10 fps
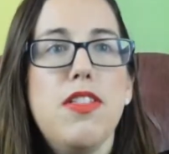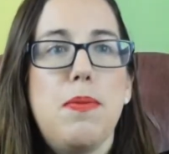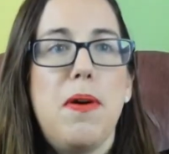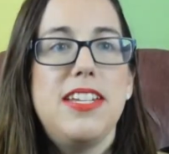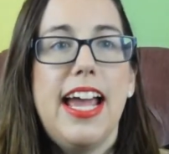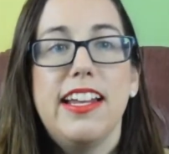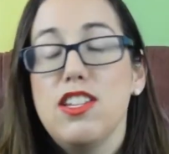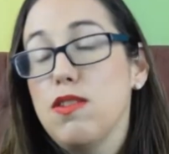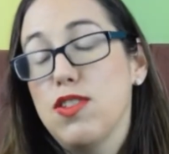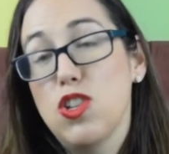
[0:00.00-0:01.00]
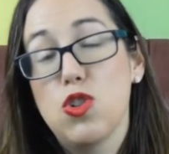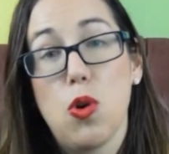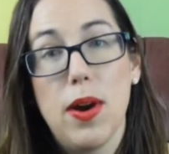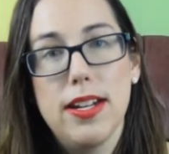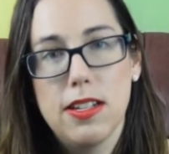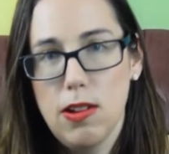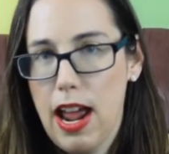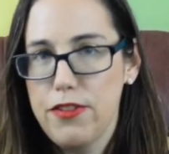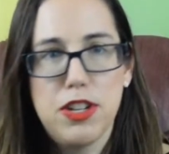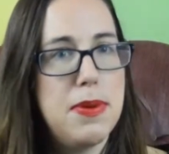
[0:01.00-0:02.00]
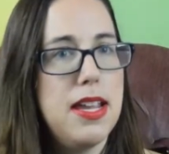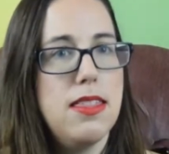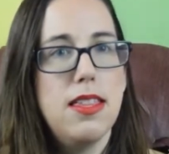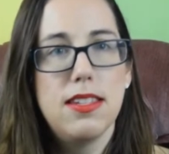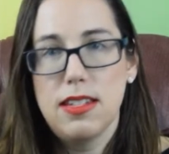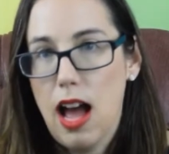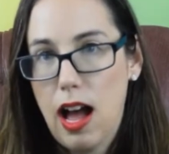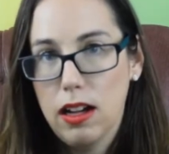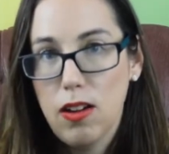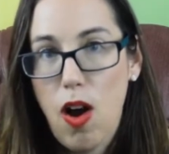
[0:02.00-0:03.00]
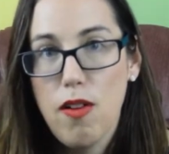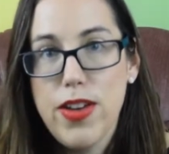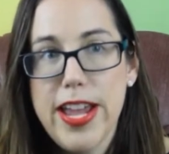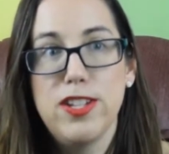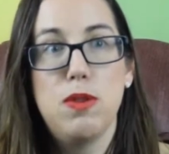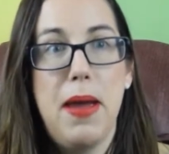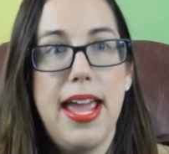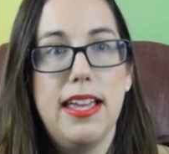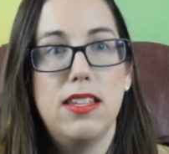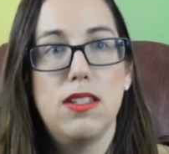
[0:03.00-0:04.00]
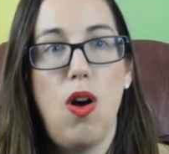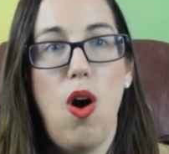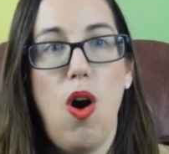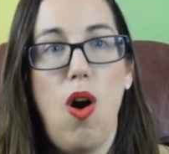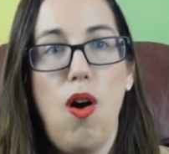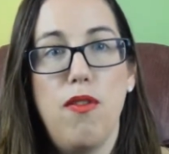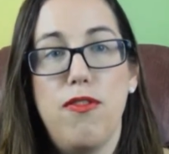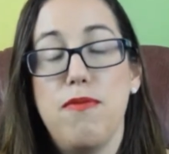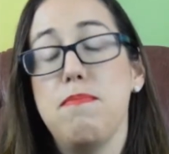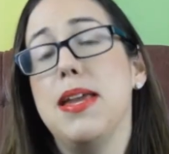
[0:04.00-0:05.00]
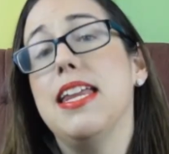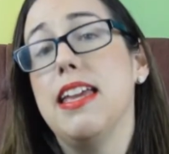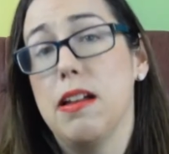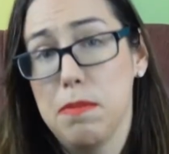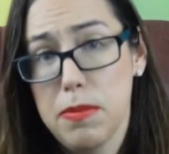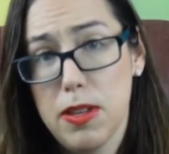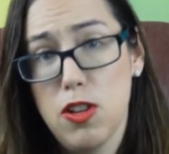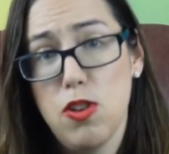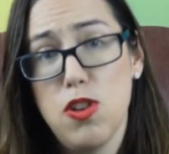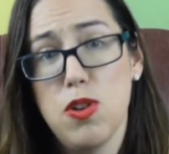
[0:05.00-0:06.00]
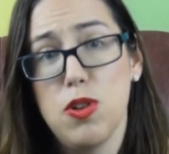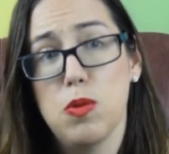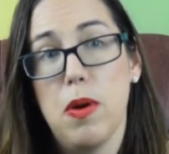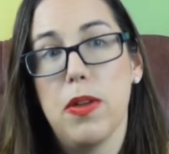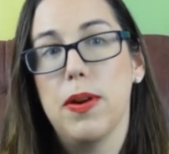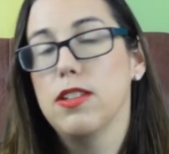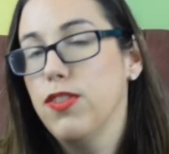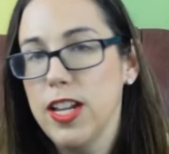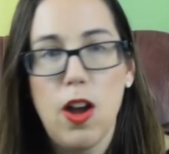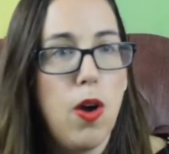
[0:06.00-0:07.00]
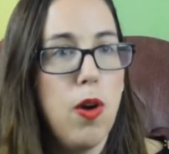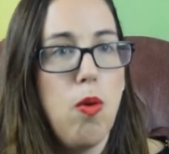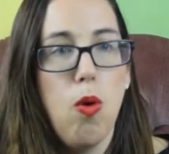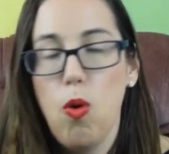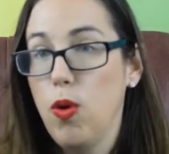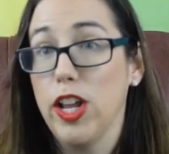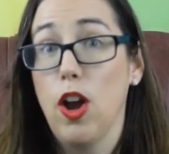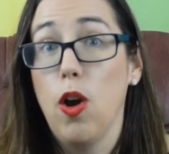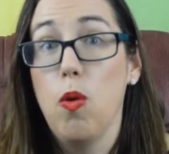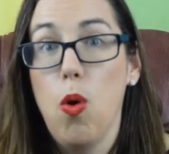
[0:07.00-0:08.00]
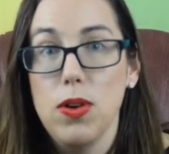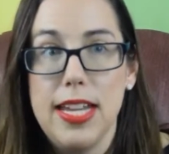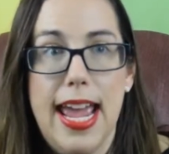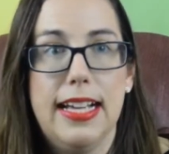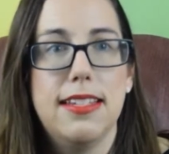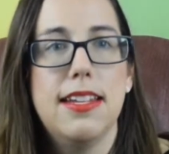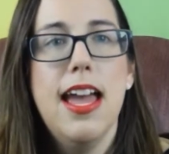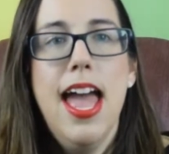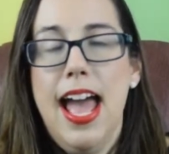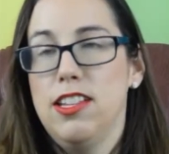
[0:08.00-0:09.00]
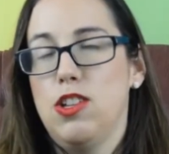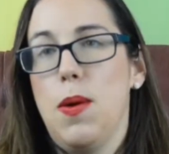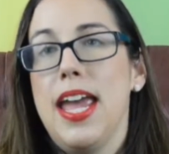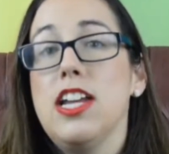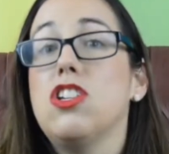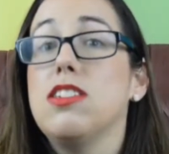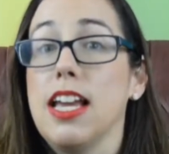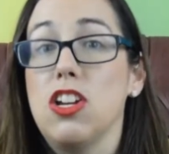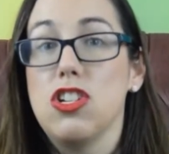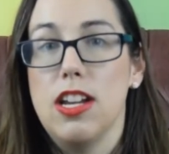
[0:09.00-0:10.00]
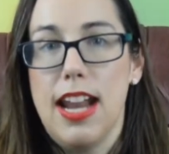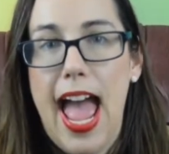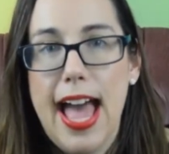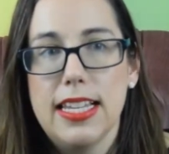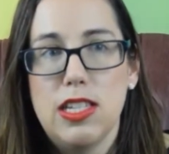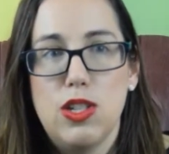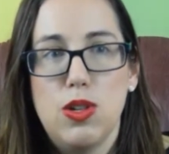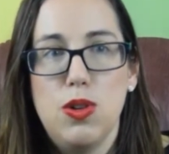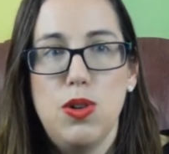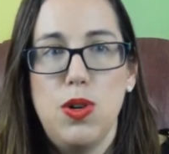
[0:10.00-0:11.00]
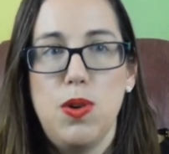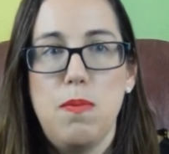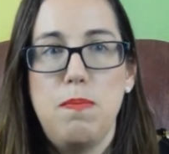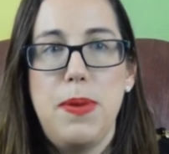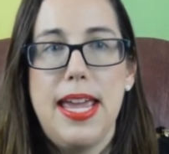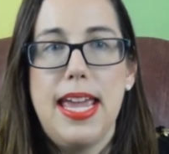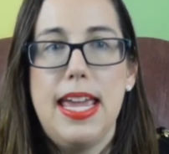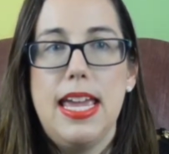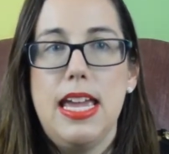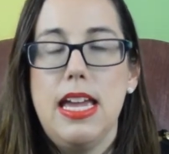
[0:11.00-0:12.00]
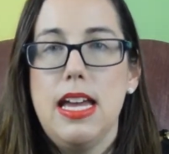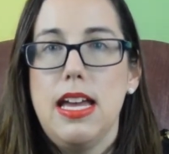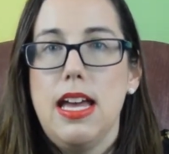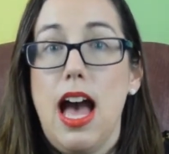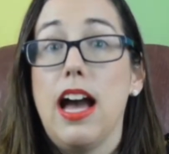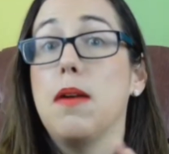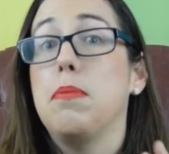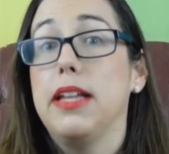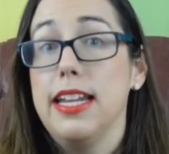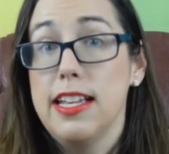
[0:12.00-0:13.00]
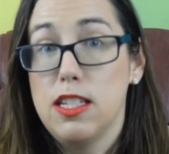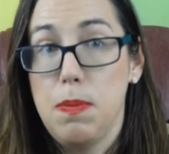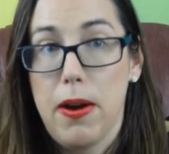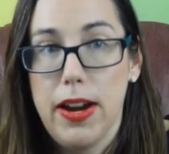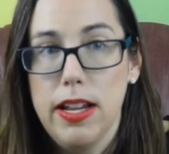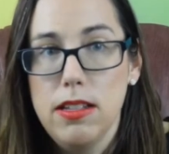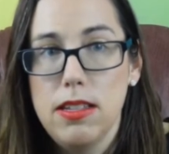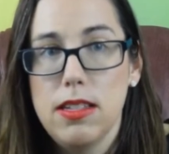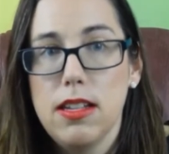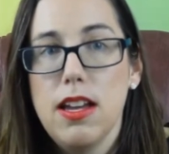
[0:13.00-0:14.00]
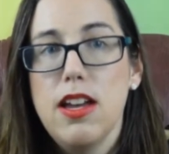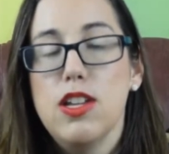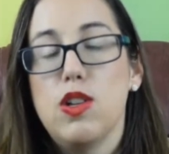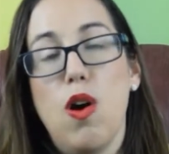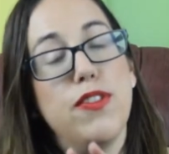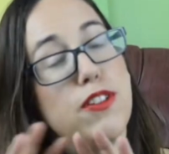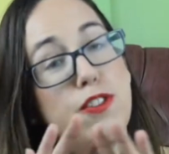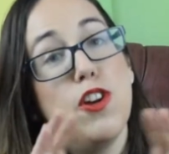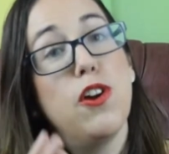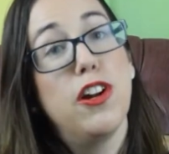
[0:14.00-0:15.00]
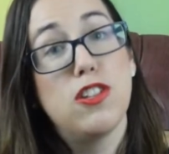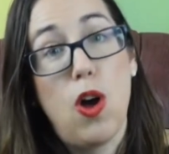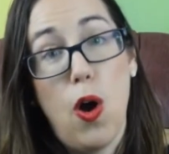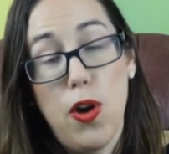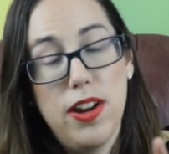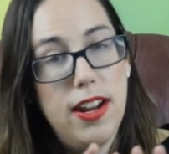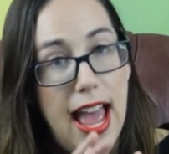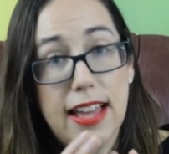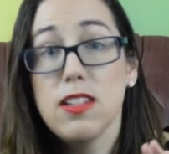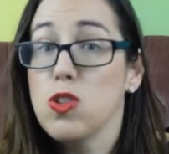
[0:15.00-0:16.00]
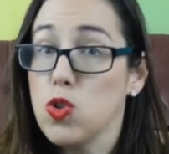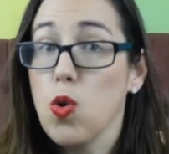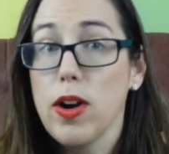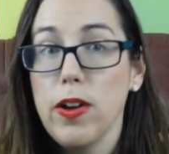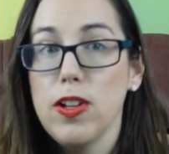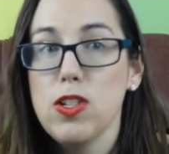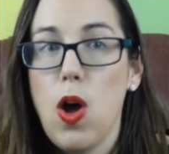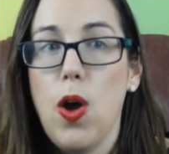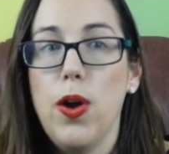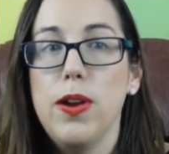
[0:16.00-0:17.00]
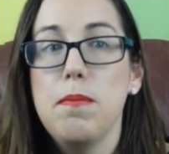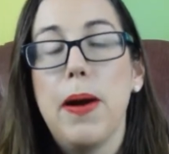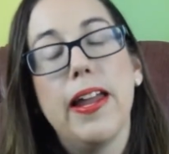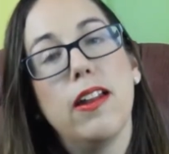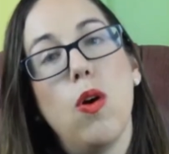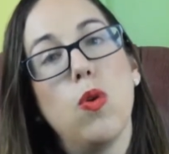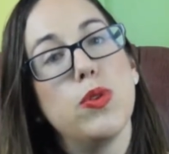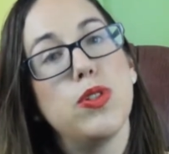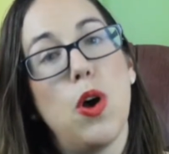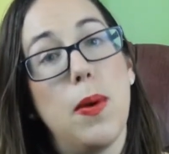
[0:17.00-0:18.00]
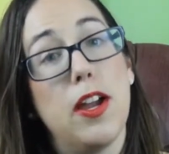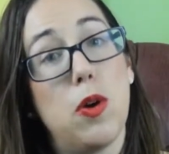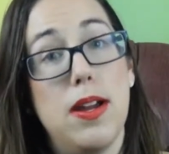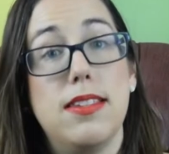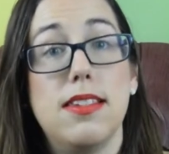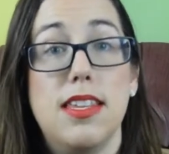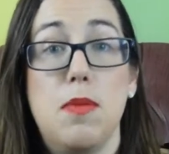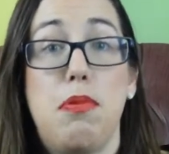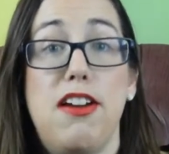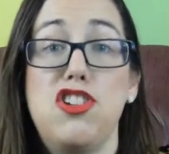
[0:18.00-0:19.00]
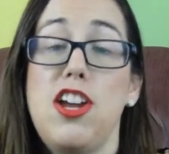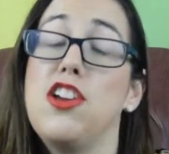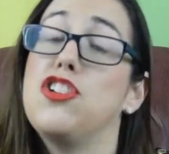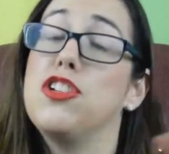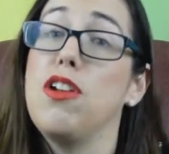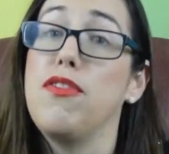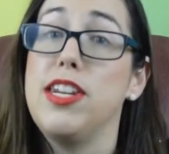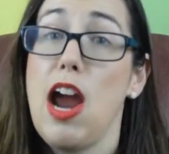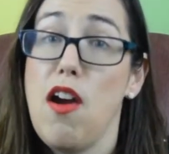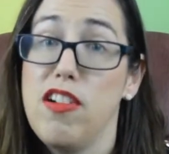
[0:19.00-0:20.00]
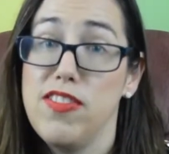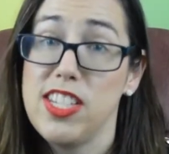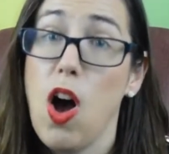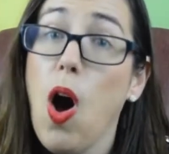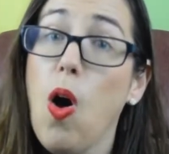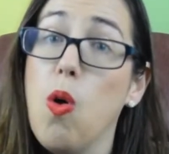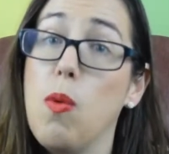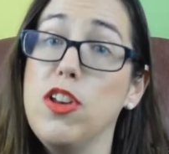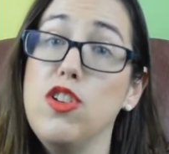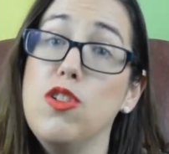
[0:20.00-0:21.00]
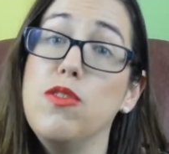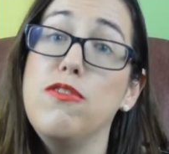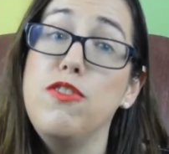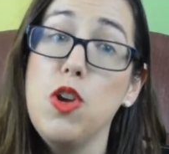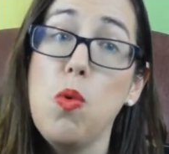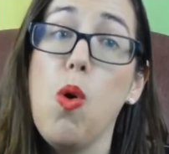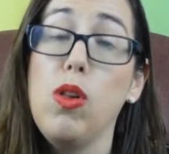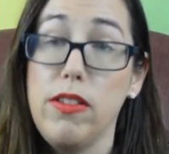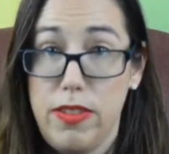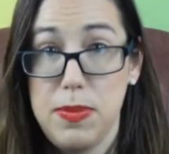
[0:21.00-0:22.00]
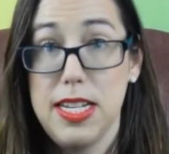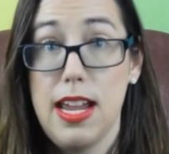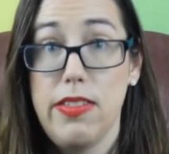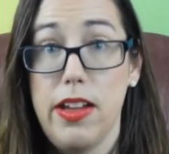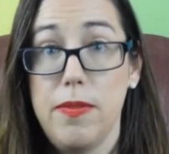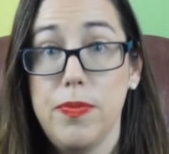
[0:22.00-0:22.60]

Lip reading: the protagonist of the story does not have to be the star of each piece of medium you use, whether it's video or audio or text. And so each section has to be a complete experience. So if it's viewed on its own, it has a story on its own, but also increases the appreciation of the narrative as a whole when you view all of them together.